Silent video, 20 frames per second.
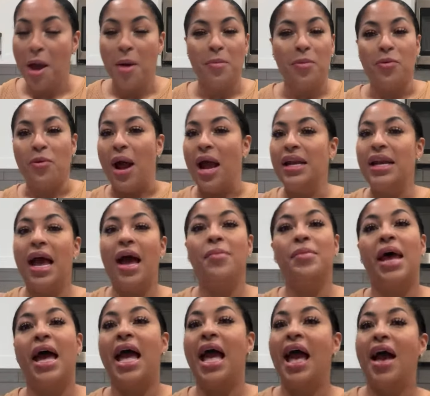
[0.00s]
But right now, I'm
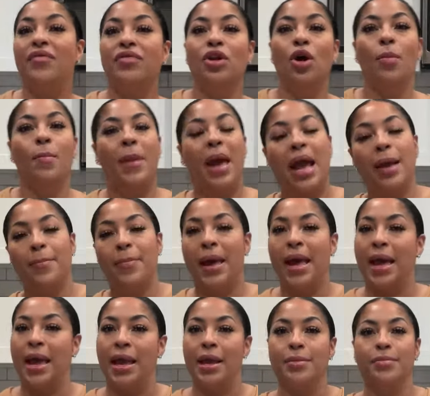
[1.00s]
not having no back
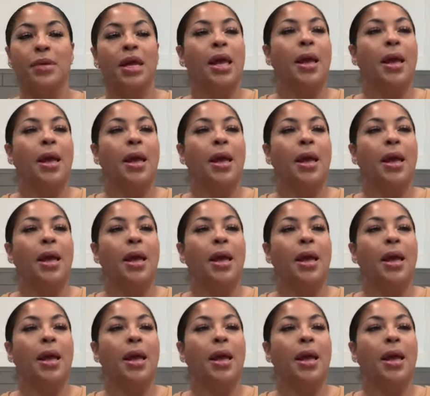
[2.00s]
pain.